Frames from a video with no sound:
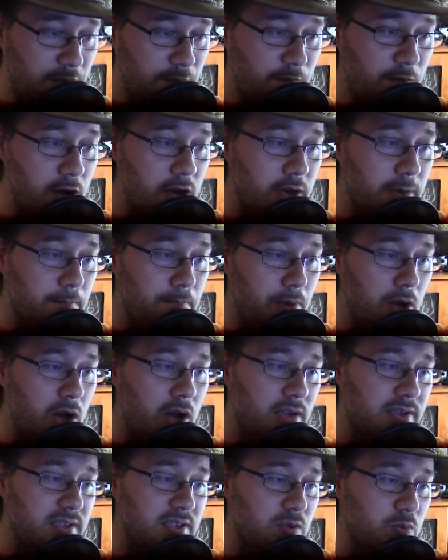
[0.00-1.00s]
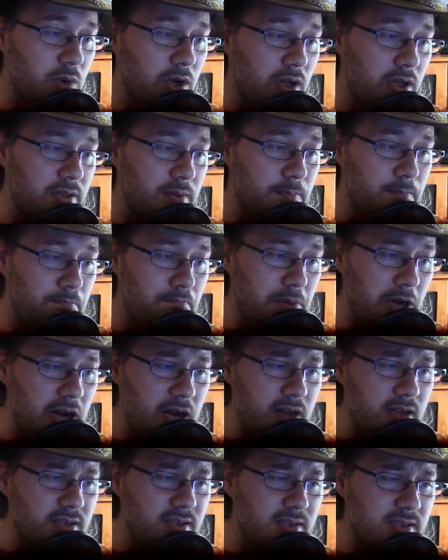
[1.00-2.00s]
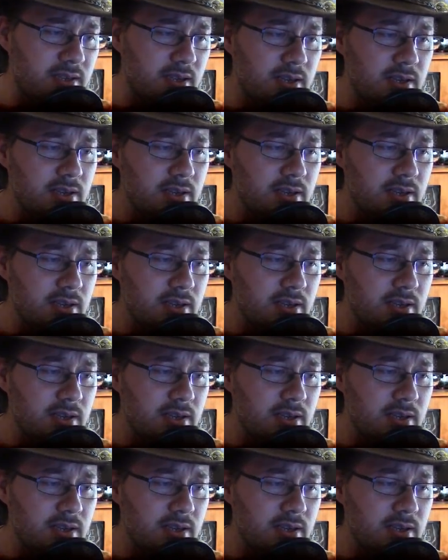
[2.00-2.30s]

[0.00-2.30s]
fought a boss as well. The boss